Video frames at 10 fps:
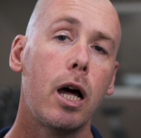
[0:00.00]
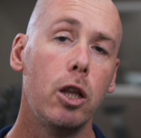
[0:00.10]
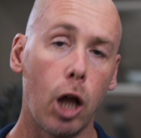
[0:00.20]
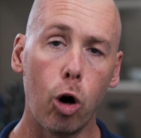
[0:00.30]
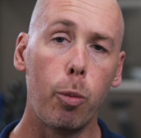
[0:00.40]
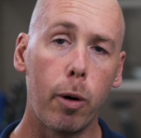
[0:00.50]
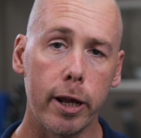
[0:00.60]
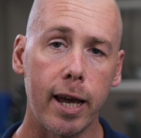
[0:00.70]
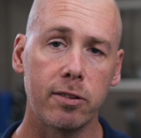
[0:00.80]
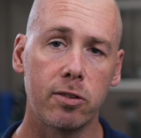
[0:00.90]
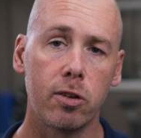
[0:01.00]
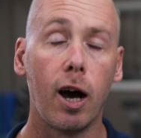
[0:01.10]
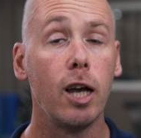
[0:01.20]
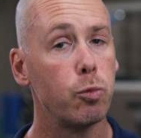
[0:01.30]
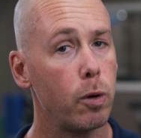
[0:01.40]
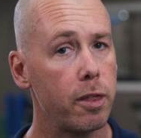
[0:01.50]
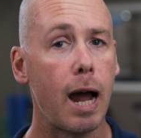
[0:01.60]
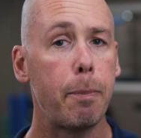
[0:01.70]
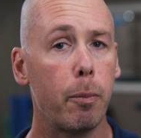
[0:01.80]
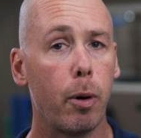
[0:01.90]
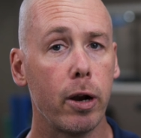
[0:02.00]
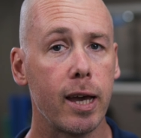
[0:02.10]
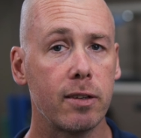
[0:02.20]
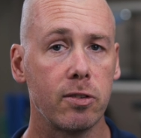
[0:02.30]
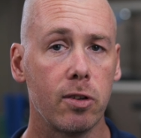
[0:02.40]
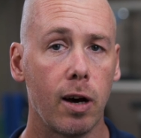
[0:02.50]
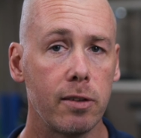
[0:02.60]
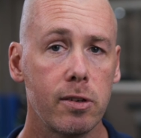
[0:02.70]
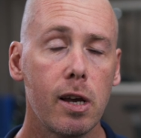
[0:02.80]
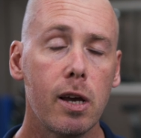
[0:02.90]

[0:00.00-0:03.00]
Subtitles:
lower body exercise with an upper body exercise.